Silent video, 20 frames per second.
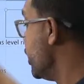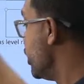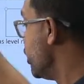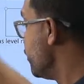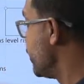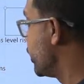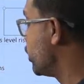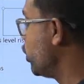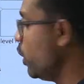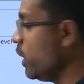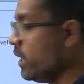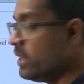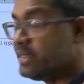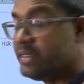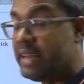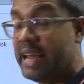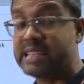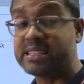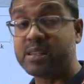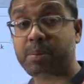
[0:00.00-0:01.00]
We call it
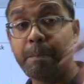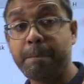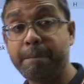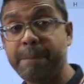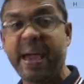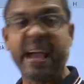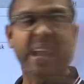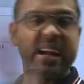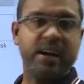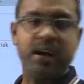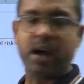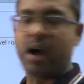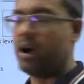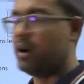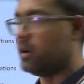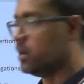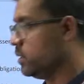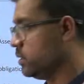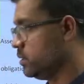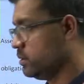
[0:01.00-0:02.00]
as pack
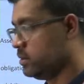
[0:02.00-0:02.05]
cover.